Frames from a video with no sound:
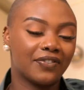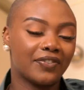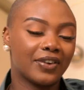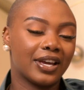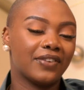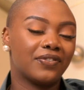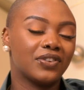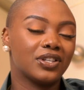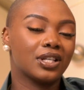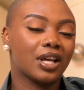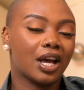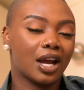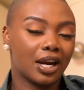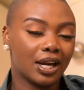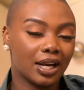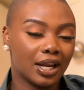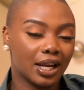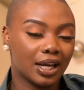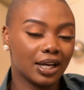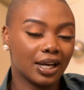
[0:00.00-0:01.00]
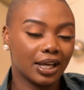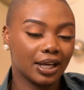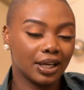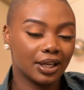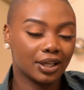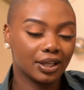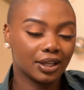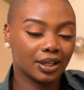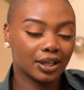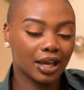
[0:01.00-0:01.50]
if it's hard and
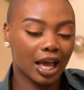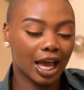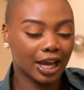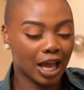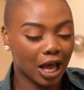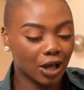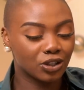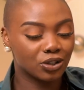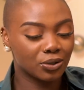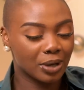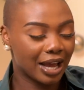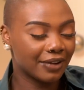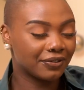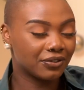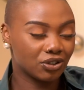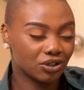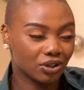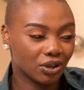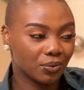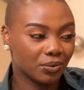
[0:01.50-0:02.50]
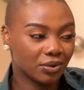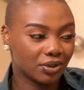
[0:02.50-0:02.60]
like I'll do half the shot